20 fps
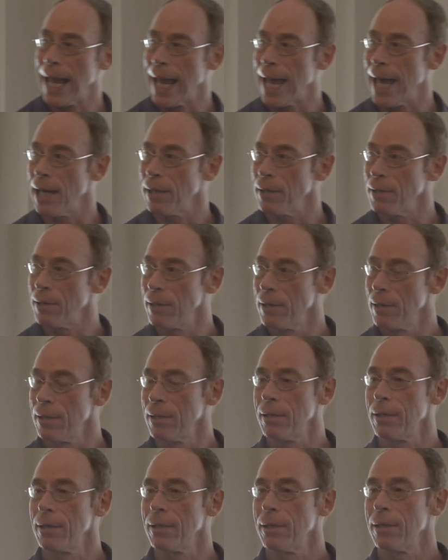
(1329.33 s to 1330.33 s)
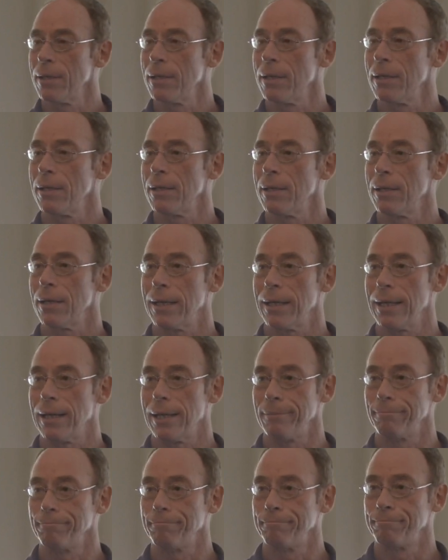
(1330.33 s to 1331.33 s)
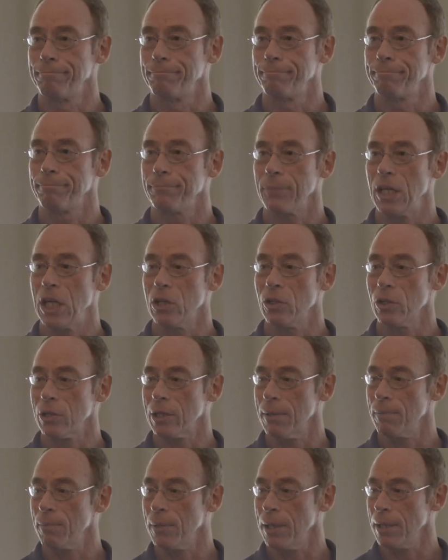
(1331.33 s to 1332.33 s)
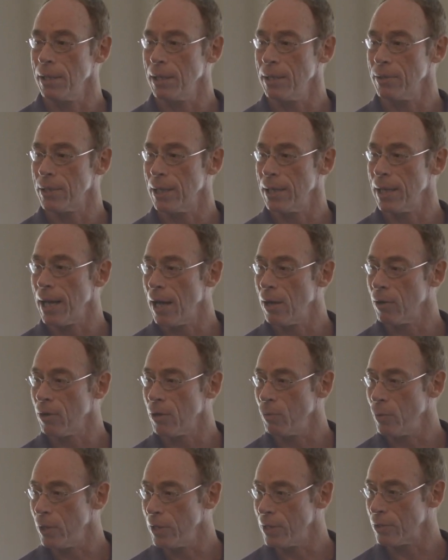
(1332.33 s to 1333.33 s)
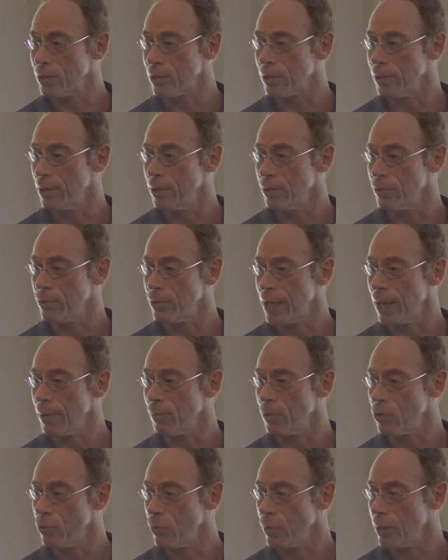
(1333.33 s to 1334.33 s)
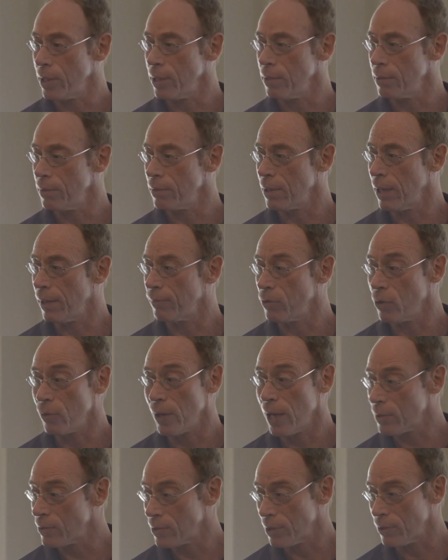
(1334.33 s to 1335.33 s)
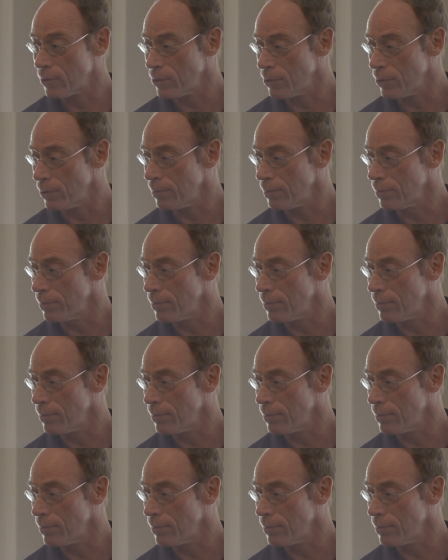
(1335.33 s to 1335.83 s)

And um, he looked at me and he said, "How can we disclose that which we have no access to?"